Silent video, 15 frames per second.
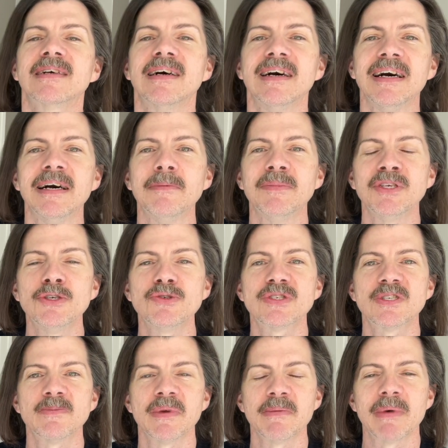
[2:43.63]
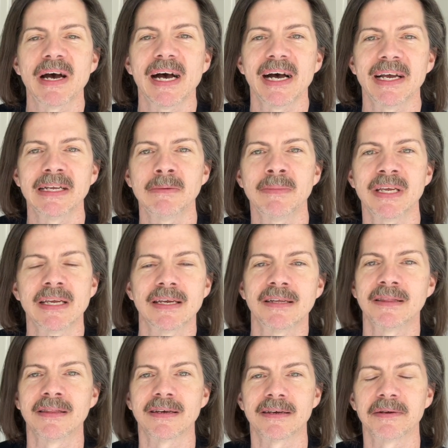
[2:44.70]
Um, used to be behind me
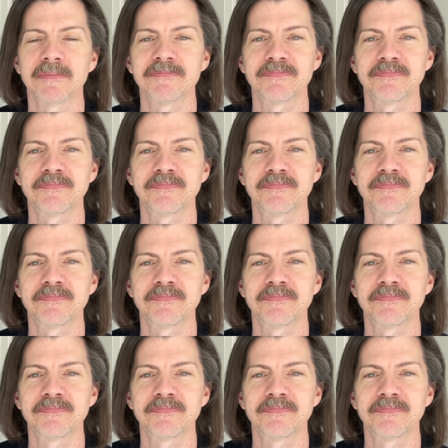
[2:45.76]
in the,